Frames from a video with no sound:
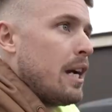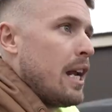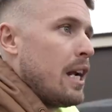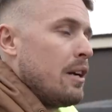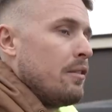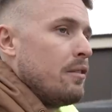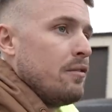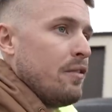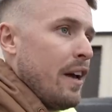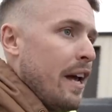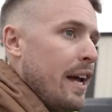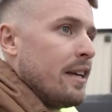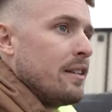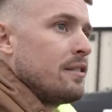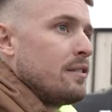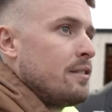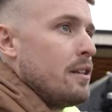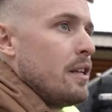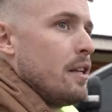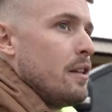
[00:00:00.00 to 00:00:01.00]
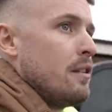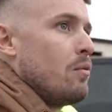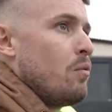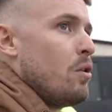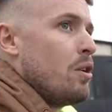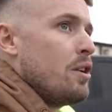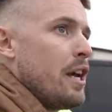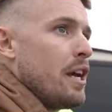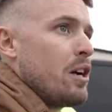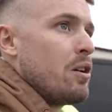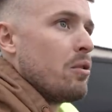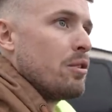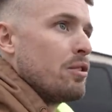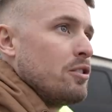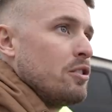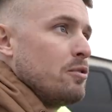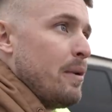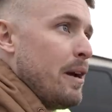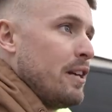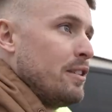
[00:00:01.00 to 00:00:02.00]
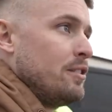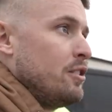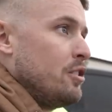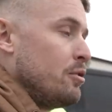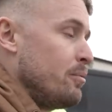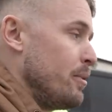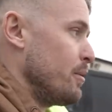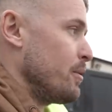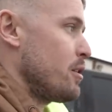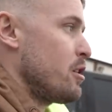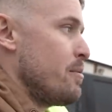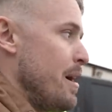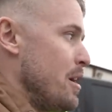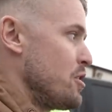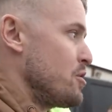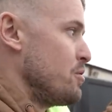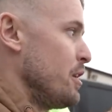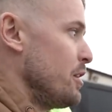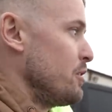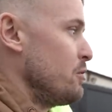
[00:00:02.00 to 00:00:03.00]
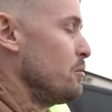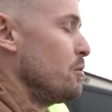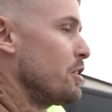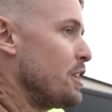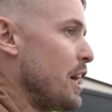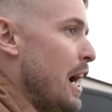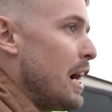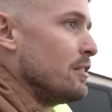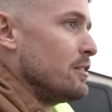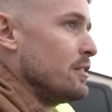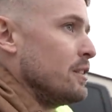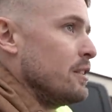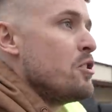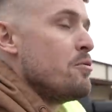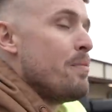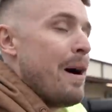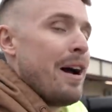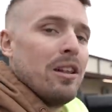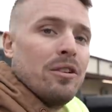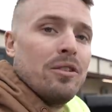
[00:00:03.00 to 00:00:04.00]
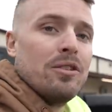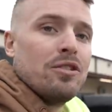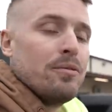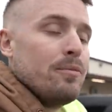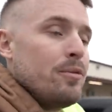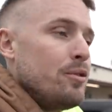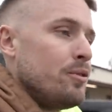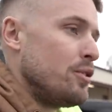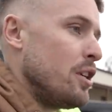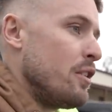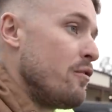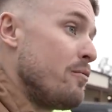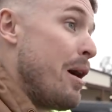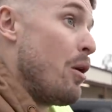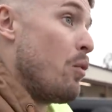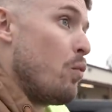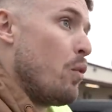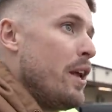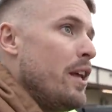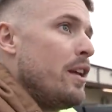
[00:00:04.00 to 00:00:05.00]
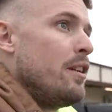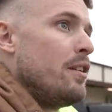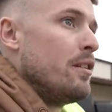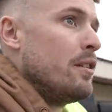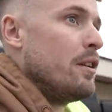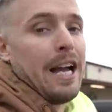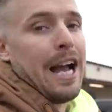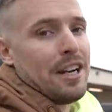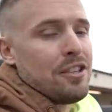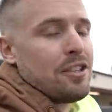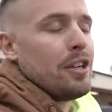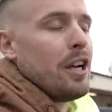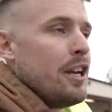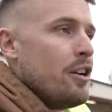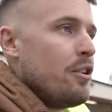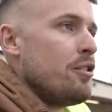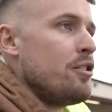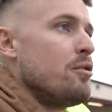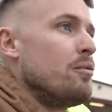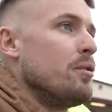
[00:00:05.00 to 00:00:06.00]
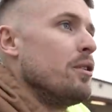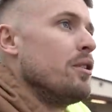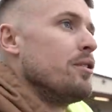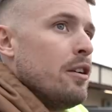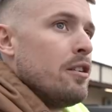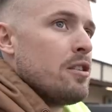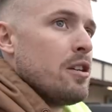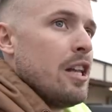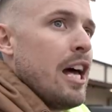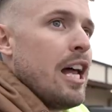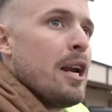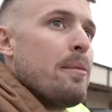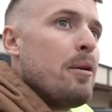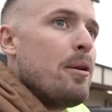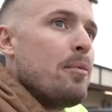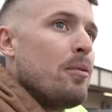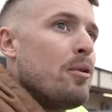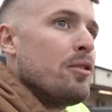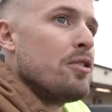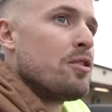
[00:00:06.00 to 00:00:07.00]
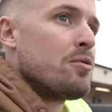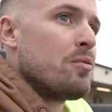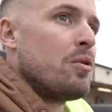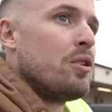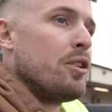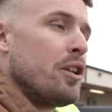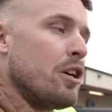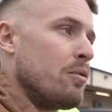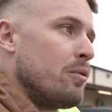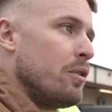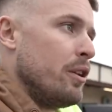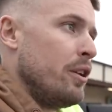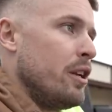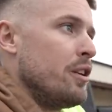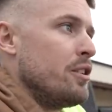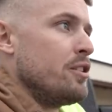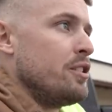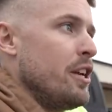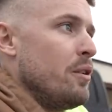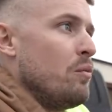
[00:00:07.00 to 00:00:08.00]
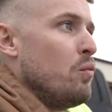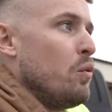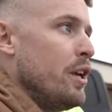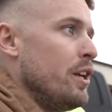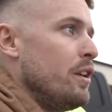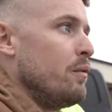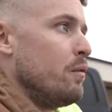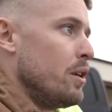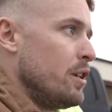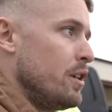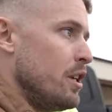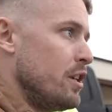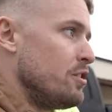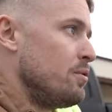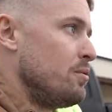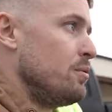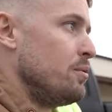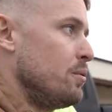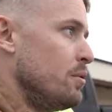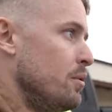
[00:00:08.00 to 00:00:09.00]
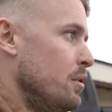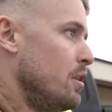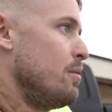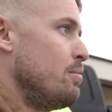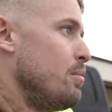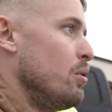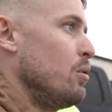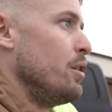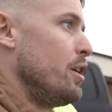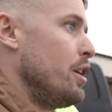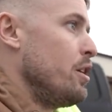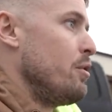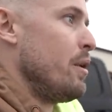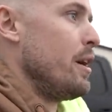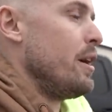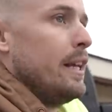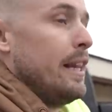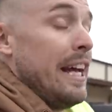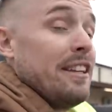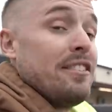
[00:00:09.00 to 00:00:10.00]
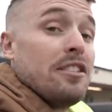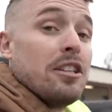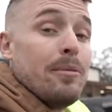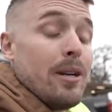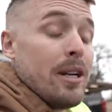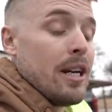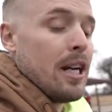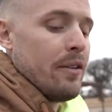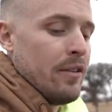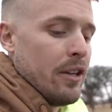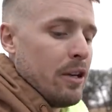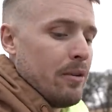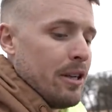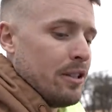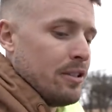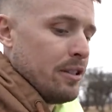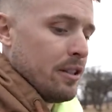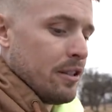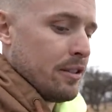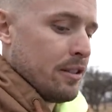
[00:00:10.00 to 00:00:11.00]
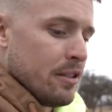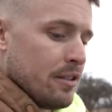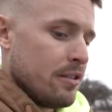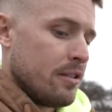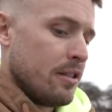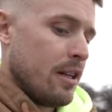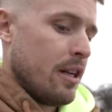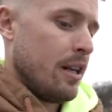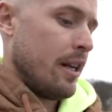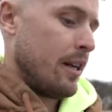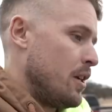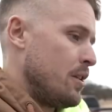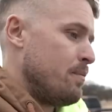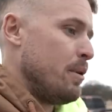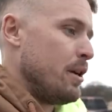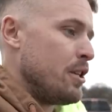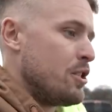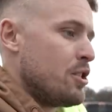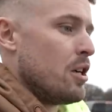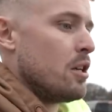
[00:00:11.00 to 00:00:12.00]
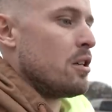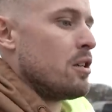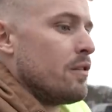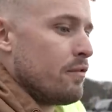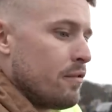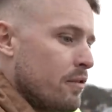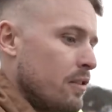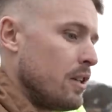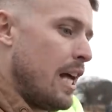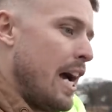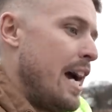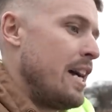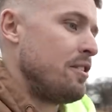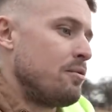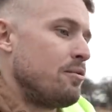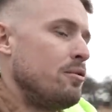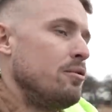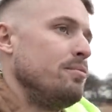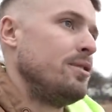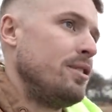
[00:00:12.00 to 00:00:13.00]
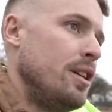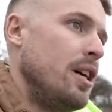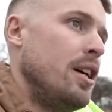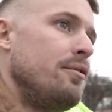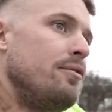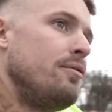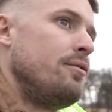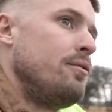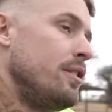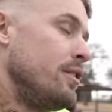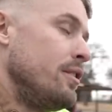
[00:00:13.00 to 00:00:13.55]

kind of advanced, then the one day course is basically you'll be able to come out and shoot out to 1,000. You might learn some new stuff about wind, and actually I know you will. There's a lot of people in this world that don't really understand wind and what it does to a bullet anyway, and that's going to be kind of interesting because it's like a big chunk of classroom stuff